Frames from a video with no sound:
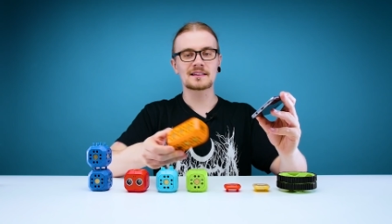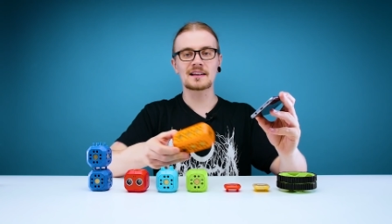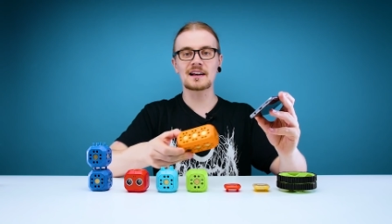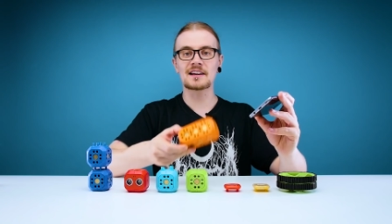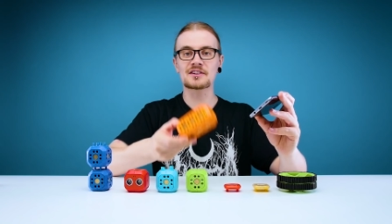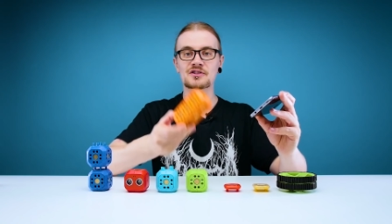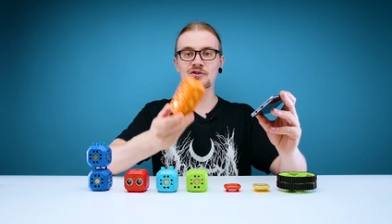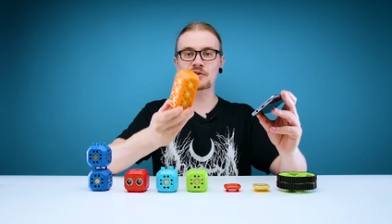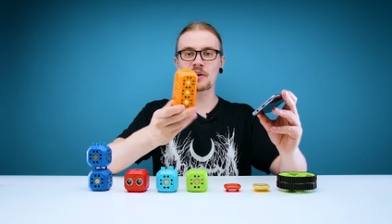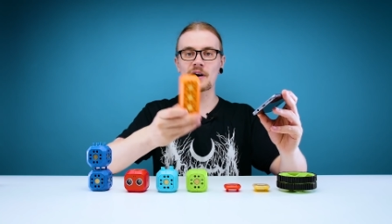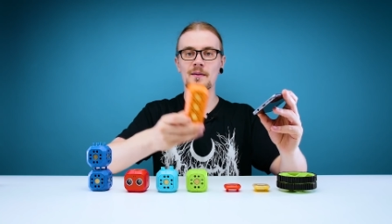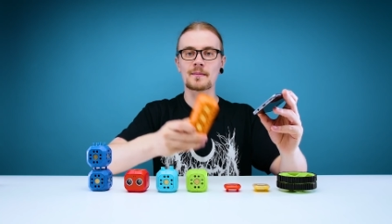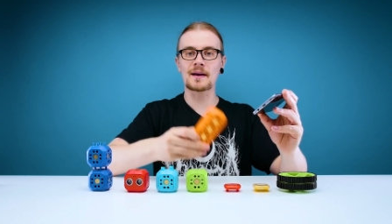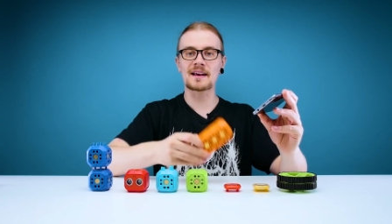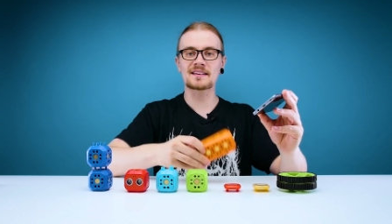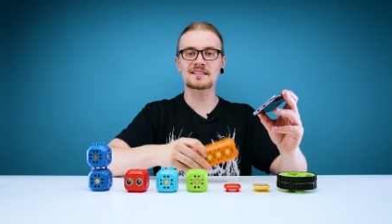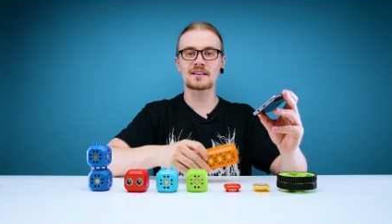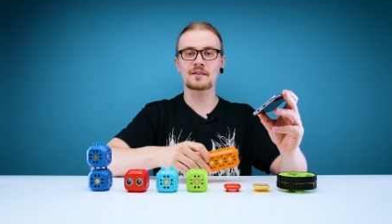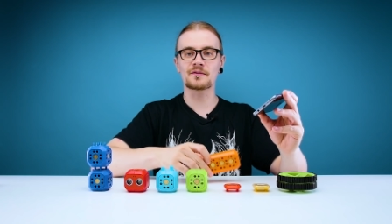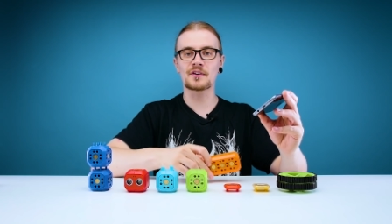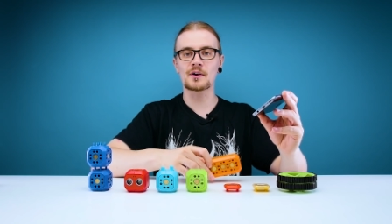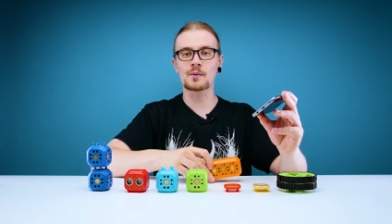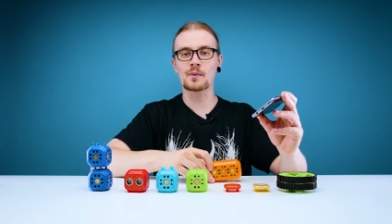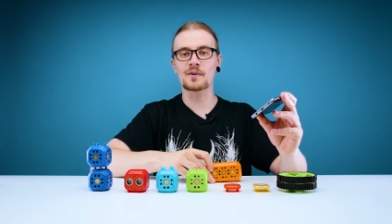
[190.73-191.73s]
Now let's try and make
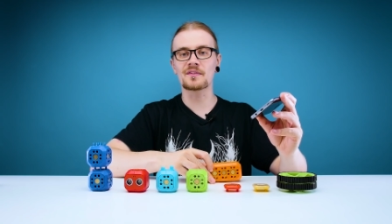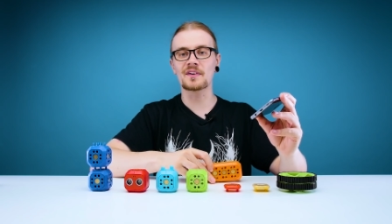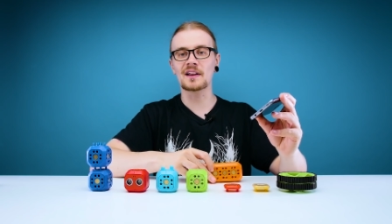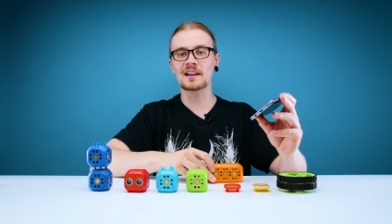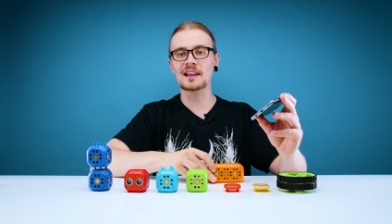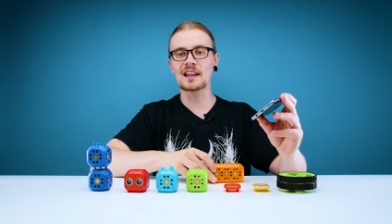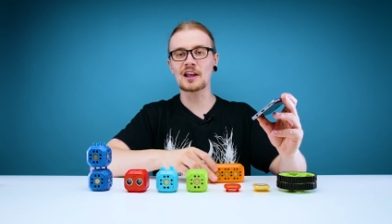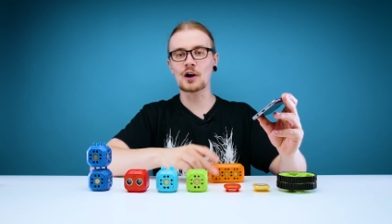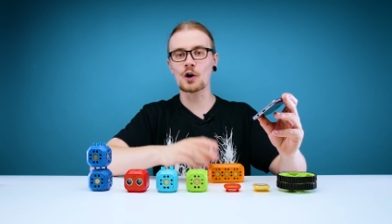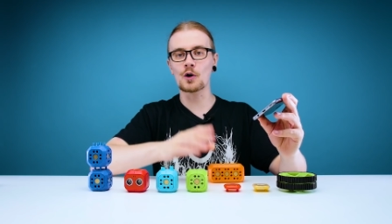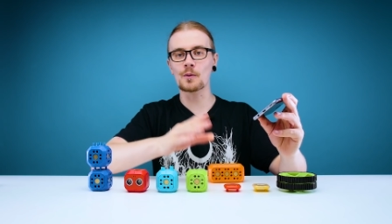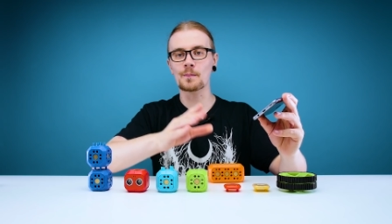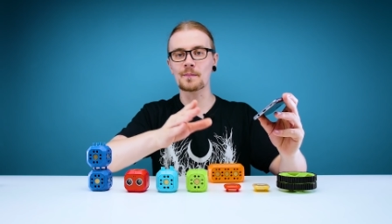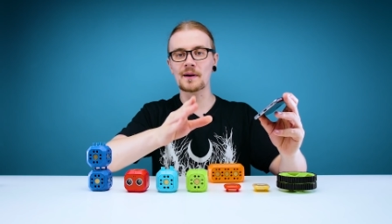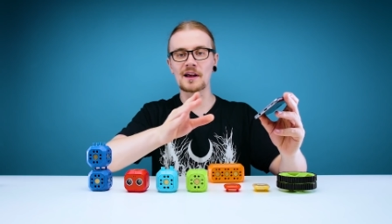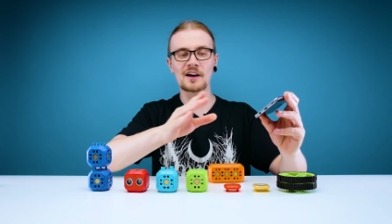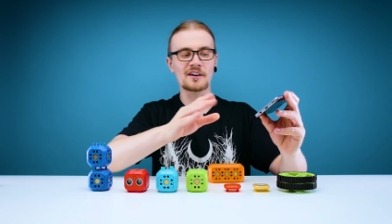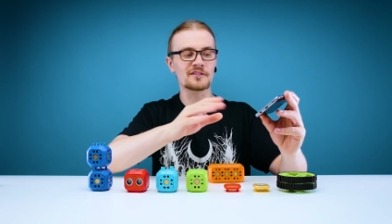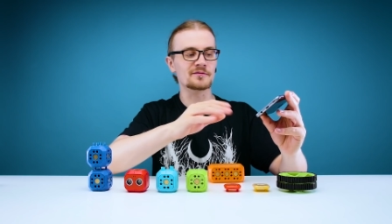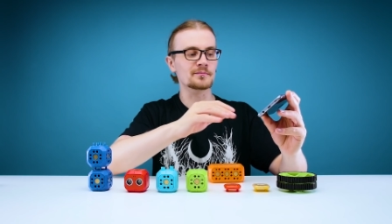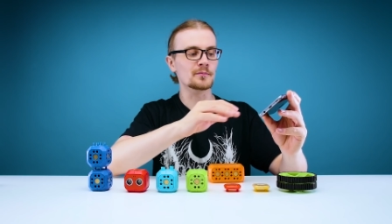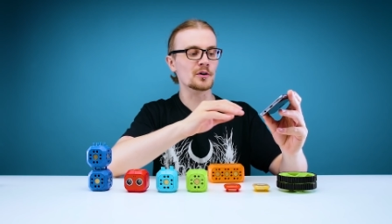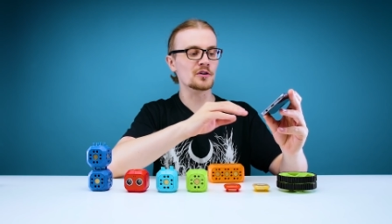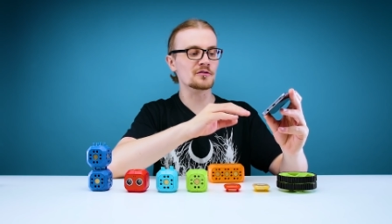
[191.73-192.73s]
something with a little bit
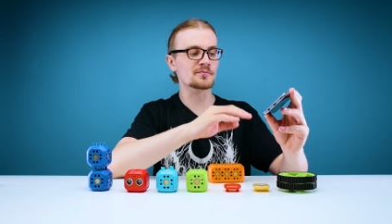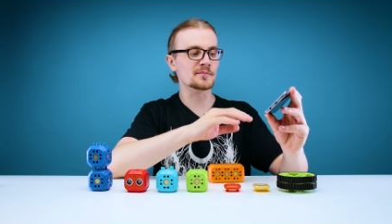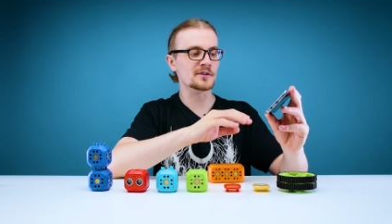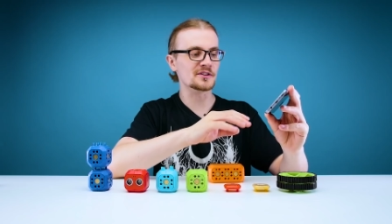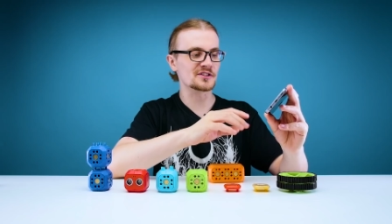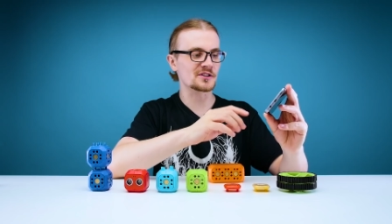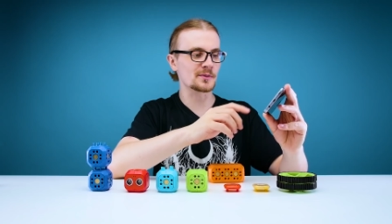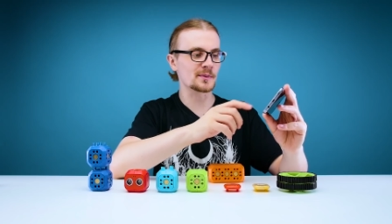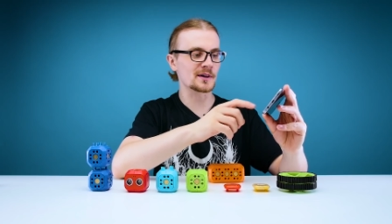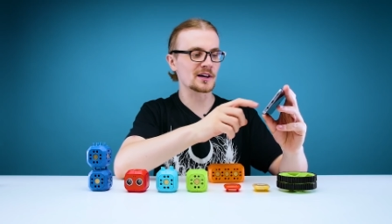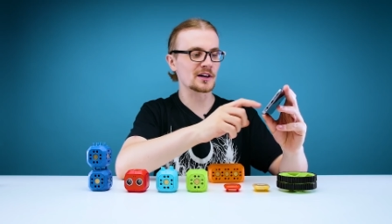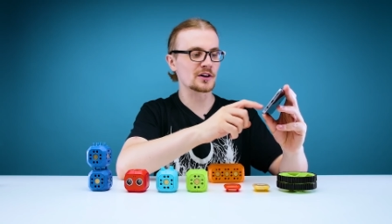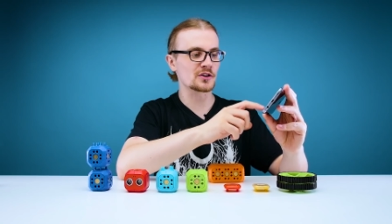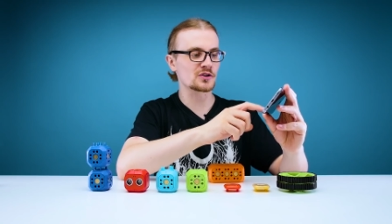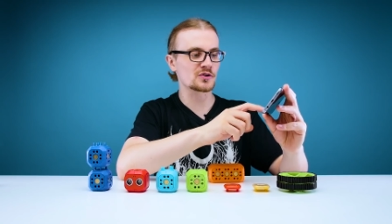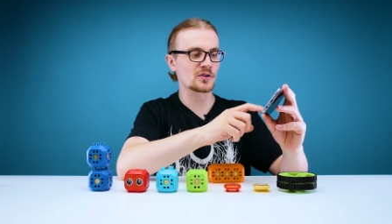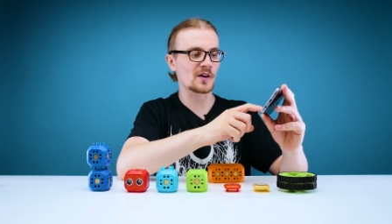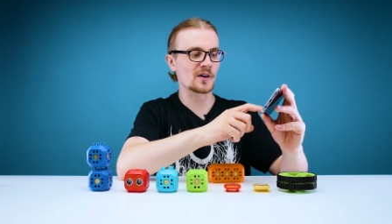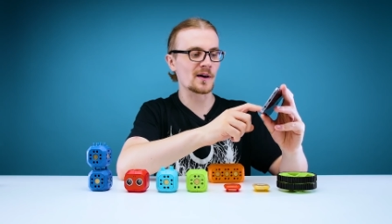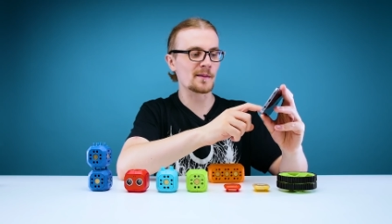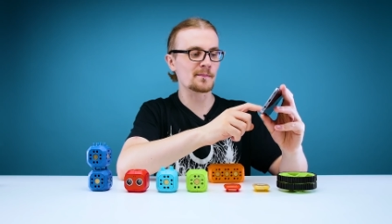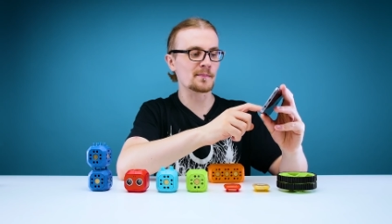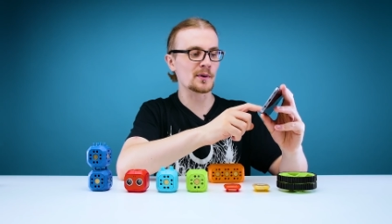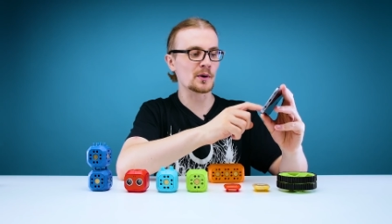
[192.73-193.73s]
of movement. So we're going to
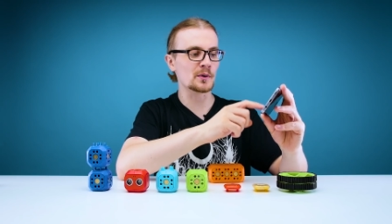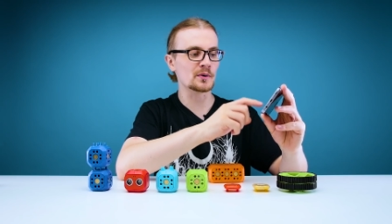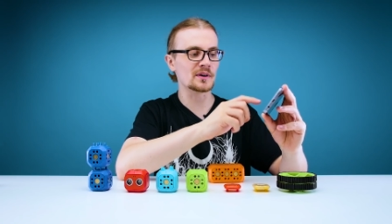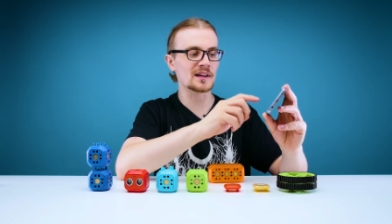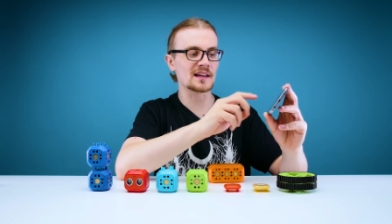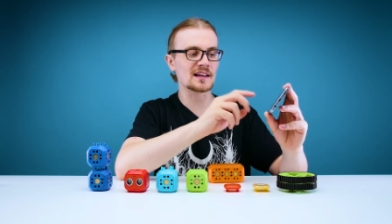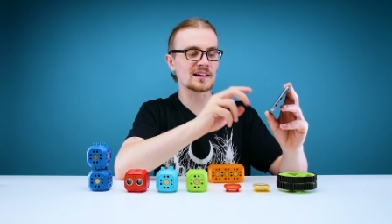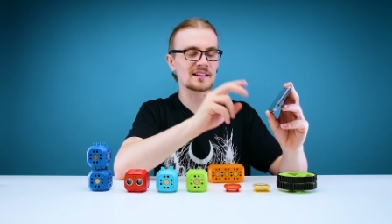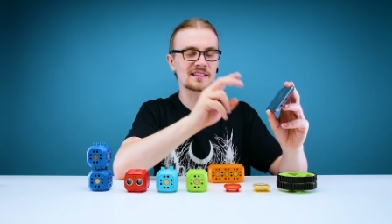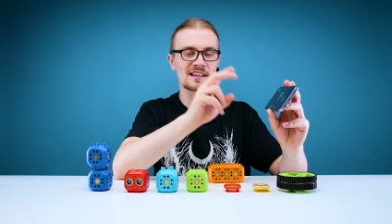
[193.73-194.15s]
try building